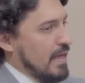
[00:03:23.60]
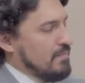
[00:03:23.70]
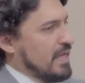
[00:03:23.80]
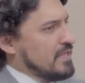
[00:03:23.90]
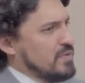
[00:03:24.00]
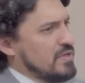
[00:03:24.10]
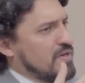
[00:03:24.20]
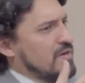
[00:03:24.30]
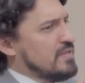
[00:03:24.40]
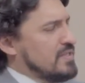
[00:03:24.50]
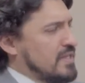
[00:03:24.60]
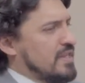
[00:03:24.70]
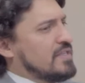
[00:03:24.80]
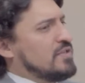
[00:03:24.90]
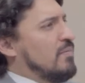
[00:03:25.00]
because when you start to see
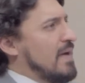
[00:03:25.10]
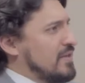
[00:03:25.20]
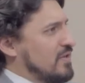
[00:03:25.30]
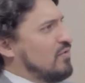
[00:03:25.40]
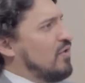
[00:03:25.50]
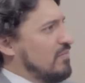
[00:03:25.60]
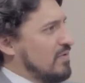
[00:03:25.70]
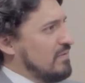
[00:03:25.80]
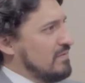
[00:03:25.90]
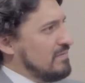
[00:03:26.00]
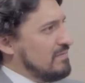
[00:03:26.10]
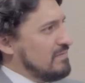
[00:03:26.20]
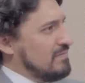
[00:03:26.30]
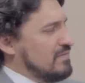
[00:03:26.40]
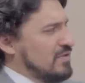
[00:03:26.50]
things go back to normal,
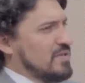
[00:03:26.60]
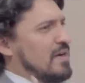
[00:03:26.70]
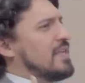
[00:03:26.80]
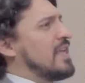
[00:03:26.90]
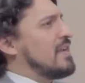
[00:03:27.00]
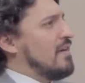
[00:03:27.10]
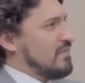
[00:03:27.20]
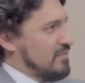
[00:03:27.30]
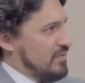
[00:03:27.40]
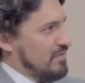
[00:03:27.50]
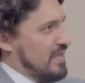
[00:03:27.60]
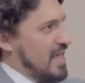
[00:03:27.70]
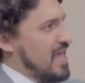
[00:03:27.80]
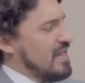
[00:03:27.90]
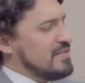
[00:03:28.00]
you start to get comfortable.
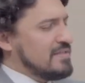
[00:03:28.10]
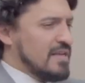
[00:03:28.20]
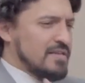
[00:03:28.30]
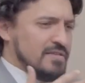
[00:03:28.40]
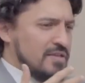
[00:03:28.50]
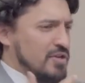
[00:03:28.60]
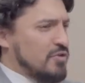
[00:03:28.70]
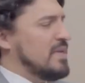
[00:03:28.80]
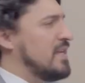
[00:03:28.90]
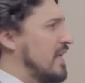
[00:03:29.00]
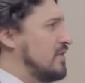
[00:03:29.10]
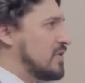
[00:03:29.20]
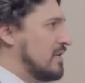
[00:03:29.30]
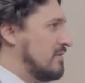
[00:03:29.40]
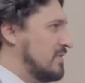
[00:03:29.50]
Mm. And it's such human
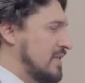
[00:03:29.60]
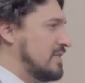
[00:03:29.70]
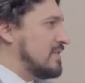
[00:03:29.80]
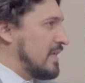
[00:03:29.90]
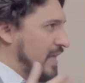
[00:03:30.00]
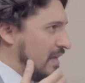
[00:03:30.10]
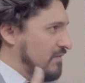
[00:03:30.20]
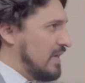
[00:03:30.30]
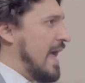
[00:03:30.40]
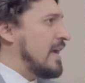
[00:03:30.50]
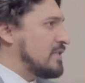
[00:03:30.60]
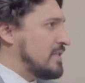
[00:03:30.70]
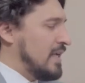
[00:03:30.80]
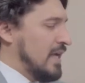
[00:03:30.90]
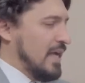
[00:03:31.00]
nature just mm. to get
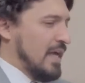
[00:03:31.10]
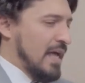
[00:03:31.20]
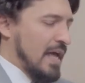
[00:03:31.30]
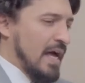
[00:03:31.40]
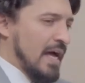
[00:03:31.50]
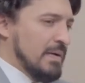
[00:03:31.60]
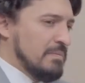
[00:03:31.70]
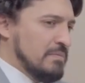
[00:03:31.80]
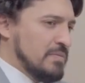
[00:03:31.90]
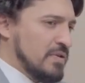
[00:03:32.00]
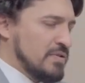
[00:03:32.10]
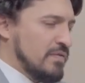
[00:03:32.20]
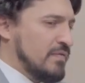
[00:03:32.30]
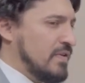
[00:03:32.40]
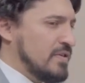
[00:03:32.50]
relaxed. Um, so, so
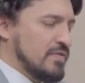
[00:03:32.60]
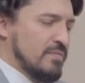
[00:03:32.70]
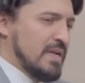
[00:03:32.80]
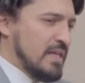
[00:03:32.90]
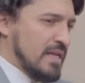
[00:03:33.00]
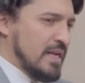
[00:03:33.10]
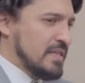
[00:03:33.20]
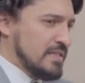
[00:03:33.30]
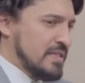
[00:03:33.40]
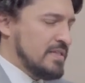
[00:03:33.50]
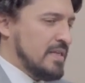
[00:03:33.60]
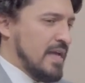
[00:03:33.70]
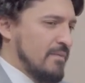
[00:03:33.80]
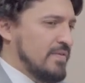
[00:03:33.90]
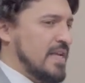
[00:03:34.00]
first for me, Lena, it's just to
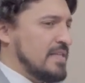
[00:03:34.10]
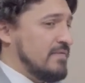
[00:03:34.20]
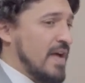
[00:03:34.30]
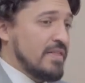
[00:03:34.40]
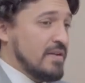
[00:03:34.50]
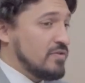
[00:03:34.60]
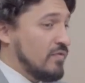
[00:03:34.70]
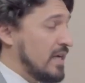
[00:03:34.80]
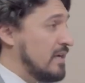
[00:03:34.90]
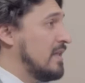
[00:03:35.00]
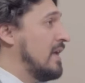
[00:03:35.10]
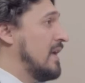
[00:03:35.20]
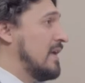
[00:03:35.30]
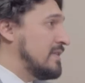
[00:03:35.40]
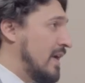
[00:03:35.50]
emphasize the fact that it's real,
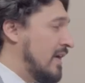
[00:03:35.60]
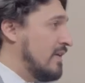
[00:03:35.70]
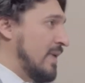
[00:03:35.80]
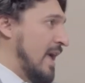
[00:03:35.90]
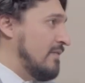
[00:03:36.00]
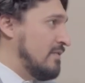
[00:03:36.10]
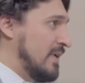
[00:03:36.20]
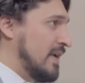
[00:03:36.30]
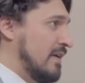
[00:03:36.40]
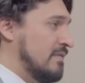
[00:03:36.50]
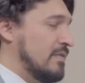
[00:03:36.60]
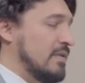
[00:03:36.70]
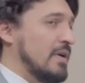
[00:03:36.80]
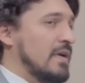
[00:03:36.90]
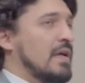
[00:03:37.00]
it's here, and we have to be careful.
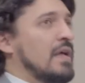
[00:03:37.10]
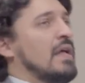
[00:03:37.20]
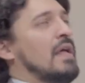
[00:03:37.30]
Absolutely.